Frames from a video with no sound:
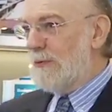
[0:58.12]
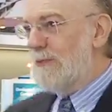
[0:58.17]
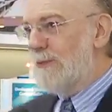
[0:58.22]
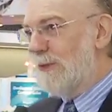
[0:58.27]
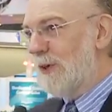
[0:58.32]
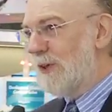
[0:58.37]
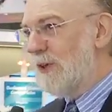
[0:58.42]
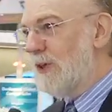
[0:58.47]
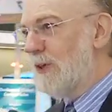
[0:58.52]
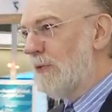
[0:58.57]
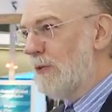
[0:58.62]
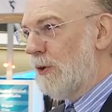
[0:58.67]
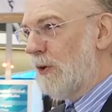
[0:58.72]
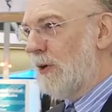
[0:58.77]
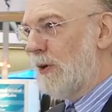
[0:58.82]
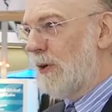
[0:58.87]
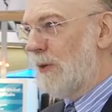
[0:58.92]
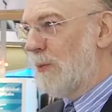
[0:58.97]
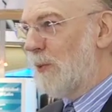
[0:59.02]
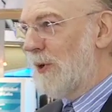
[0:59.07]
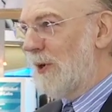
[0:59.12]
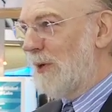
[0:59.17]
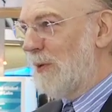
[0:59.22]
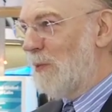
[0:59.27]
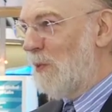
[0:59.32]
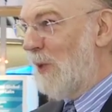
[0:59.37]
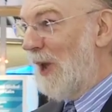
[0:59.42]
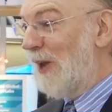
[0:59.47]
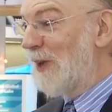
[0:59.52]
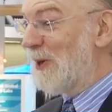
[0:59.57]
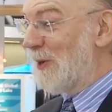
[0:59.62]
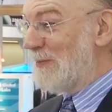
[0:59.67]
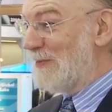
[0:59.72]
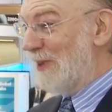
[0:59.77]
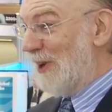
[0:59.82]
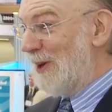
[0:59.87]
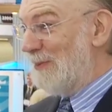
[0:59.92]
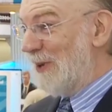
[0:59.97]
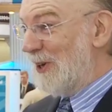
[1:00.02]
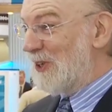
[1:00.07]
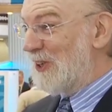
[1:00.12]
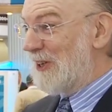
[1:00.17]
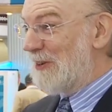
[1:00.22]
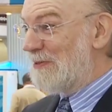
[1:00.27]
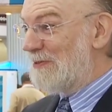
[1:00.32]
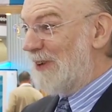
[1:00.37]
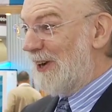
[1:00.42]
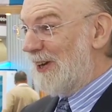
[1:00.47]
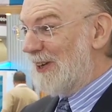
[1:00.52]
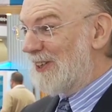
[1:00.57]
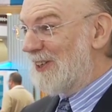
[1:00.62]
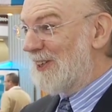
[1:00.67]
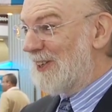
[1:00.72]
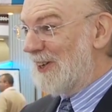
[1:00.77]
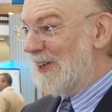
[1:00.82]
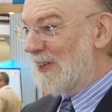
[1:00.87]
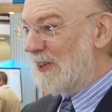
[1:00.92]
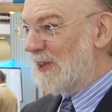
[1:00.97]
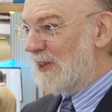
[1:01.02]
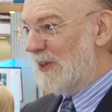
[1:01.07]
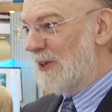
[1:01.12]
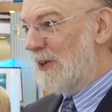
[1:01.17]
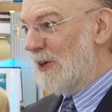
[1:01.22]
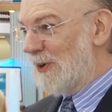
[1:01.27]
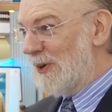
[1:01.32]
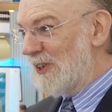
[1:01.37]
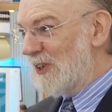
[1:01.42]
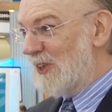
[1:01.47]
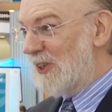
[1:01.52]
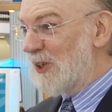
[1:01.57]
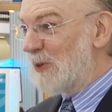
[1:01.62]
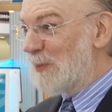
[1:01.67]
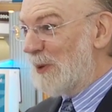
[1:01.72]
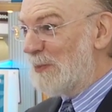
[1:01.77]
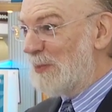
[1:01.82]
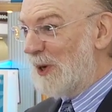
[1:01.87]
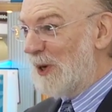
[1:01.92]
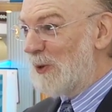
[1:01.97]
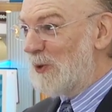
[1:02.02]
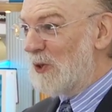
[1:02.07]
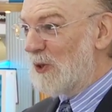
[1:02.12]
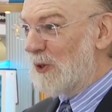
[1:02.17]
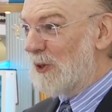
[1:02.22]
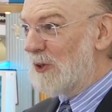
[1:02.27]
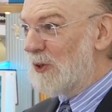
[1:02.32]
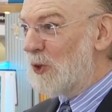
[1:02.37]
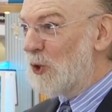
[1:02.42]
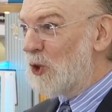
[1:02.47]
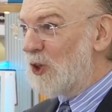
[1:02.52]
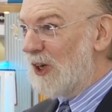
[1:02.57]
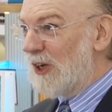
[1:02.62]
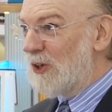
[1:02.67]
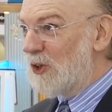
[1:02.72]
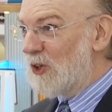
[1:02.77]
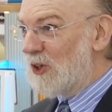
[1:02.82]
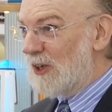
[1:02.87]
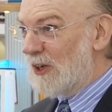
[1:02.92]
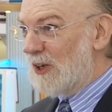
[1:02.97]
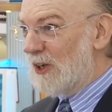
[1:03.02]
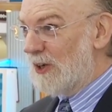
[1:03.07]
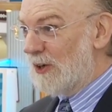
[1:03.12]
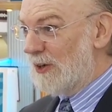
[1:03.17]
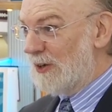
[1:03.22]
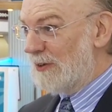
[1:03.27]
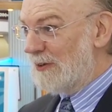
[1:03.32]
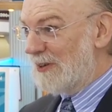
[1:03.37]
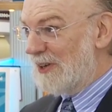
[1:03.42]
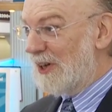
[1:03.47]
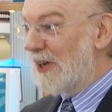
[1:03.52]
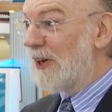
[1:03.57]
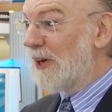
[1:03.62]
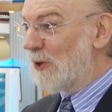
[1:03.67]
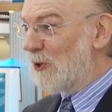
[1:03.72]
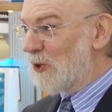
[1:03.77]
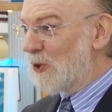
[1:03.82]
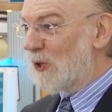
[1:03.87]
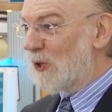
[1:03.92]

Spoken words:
first of all, we welcome very much the fact that there is this proposal to change the current clinical